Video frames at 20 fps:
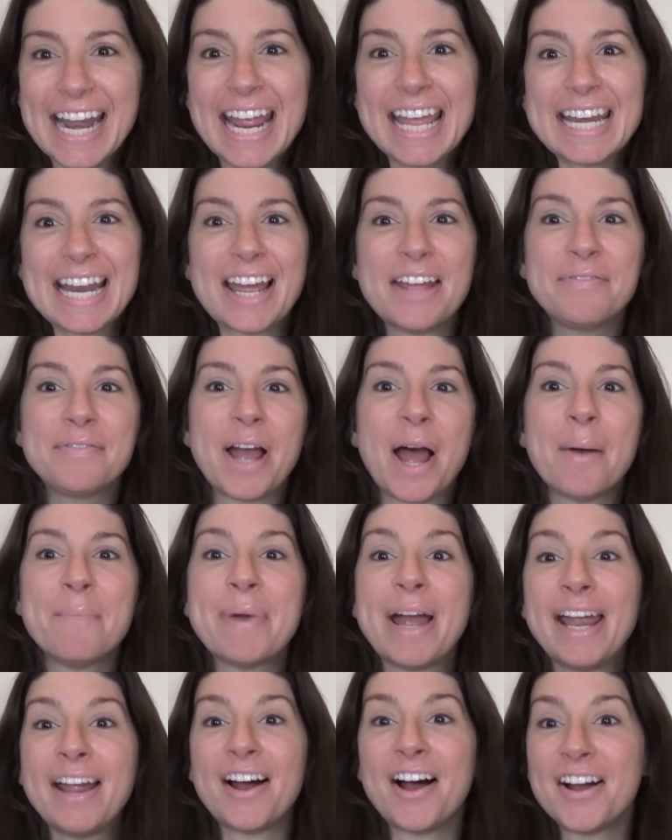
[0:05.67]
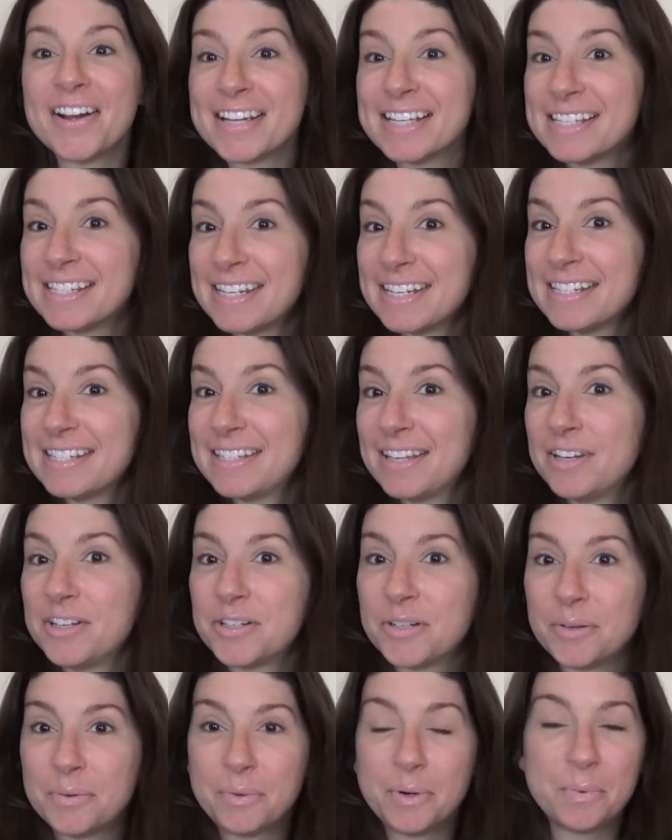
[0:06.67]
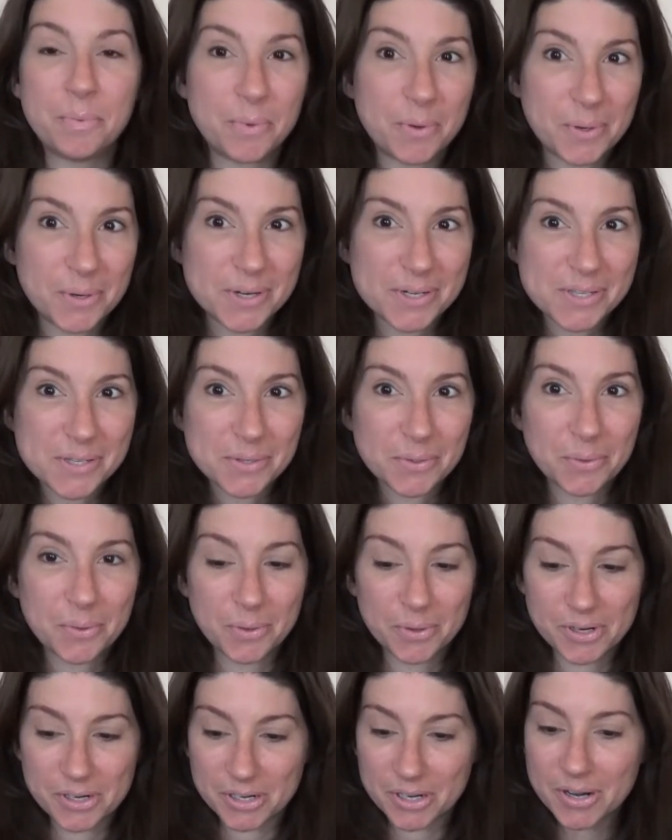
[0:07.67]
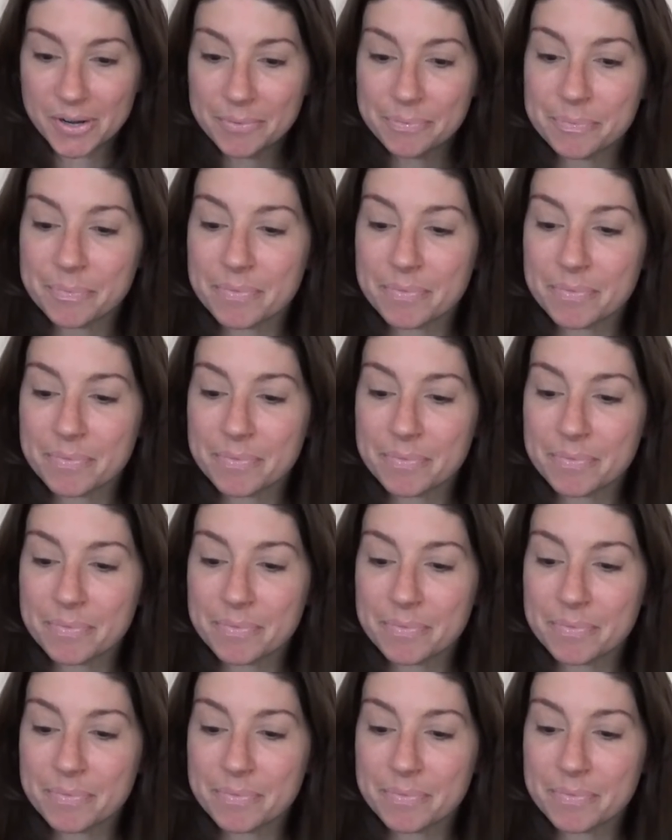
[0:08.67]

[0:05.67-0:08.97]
and I've got my August Essential Rewards order,